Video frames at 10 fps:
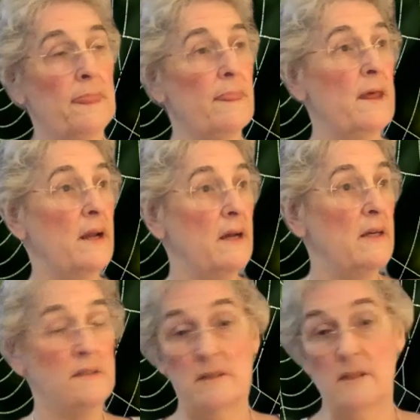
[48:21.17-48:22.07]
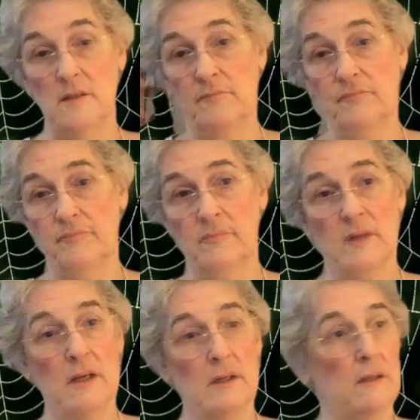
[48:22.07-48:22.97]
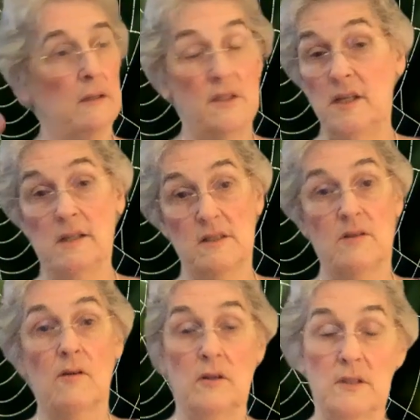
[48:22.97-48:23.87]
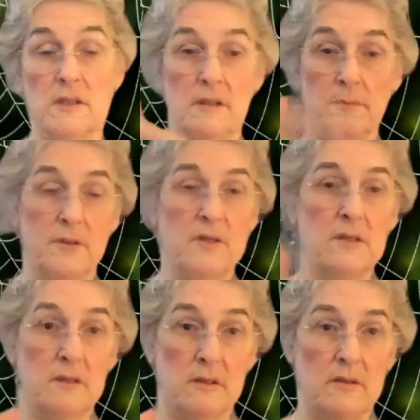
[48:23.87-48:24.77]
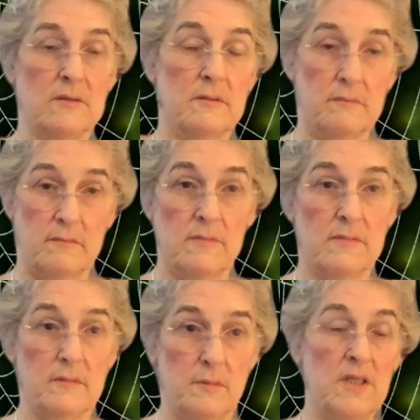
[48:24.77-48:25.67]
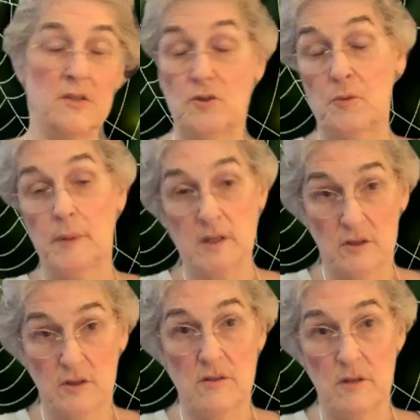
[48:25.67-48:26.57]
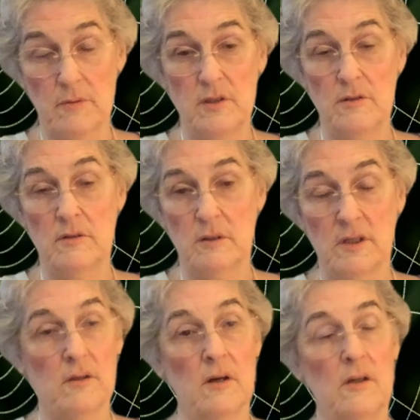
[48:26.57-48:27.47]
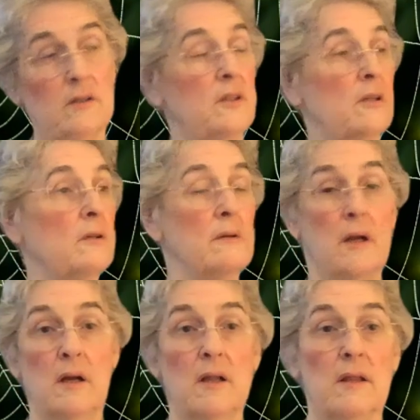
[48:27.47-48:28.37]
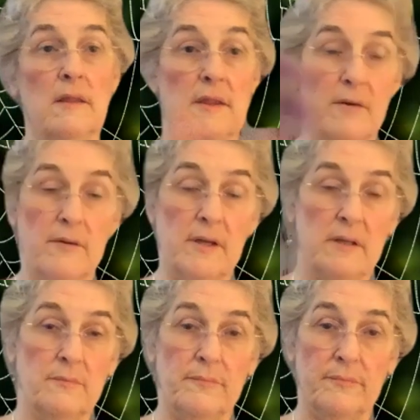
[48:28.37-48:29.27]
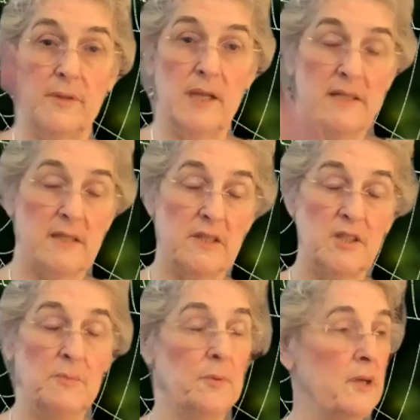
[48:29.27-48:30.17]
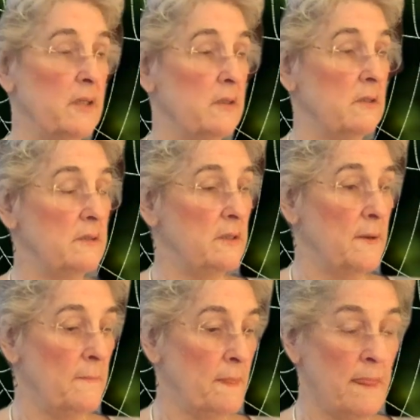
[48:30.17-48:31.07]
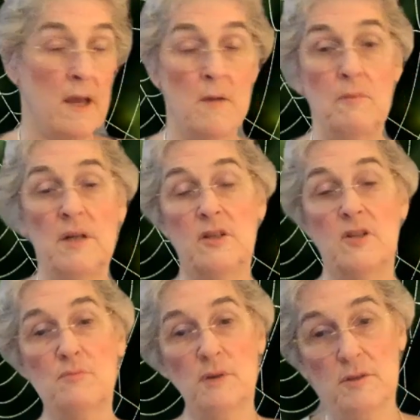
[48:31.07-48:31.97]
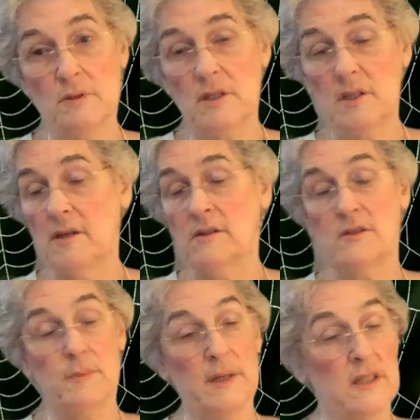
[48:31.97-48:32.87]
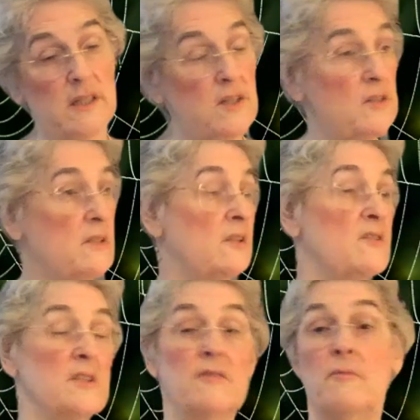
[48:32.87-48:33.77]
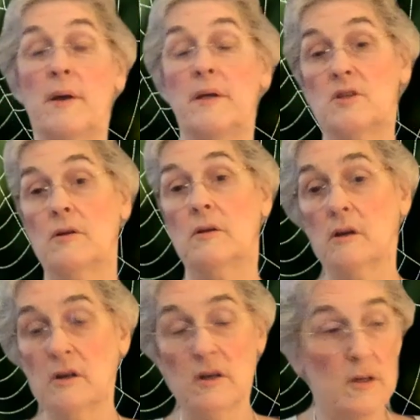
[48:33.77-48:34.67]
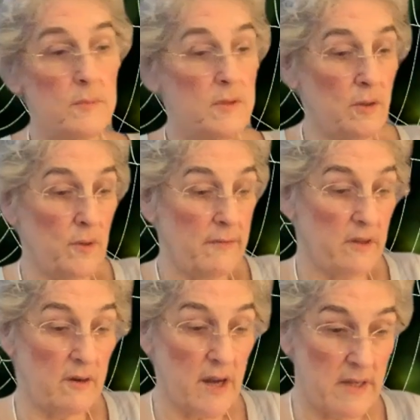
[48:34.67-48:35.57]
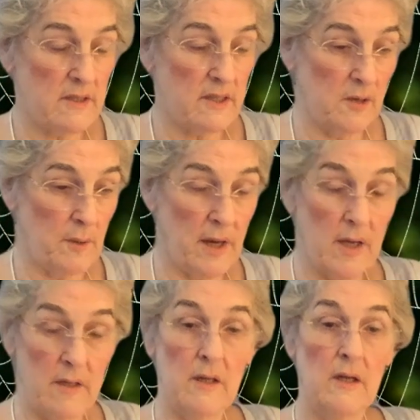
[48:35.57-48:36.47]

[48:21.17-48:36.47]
that has the deities are all in slip sheets. The ones I told you, the pictures that we use on the altar, they're in plastic sheet protectors. But there's rituals in there, there's meditations, and there's stuff about certain herbs or whatever they're asking about,